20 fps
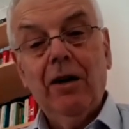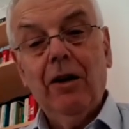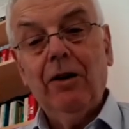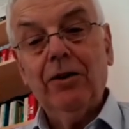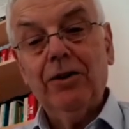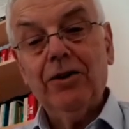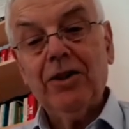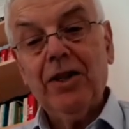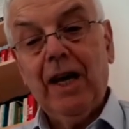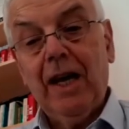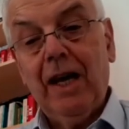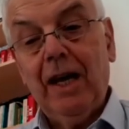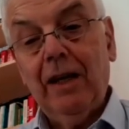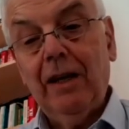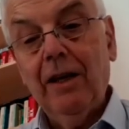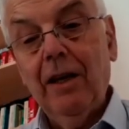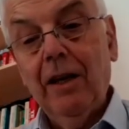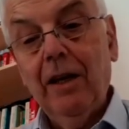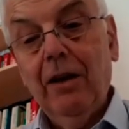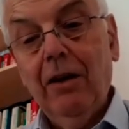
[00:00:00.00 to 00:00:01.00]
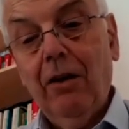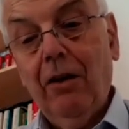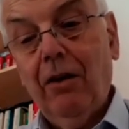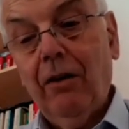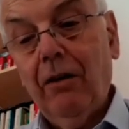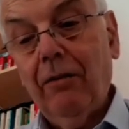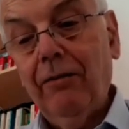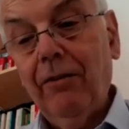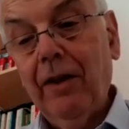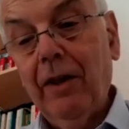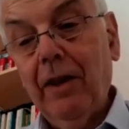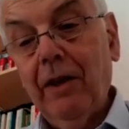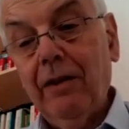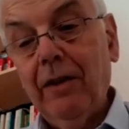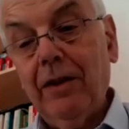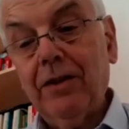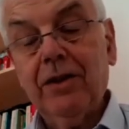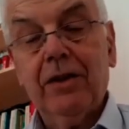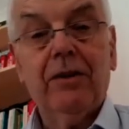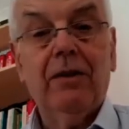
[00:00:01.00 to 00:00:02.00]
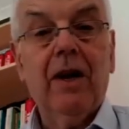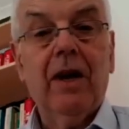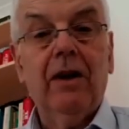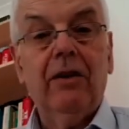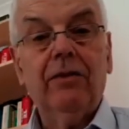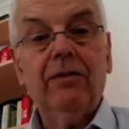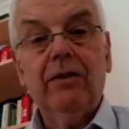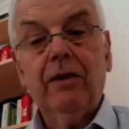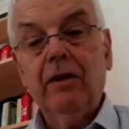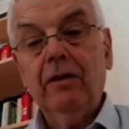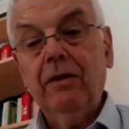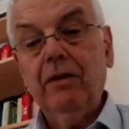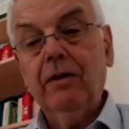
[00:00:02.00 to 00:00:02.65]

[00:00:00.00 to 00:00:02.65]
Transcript: outside of this Christ.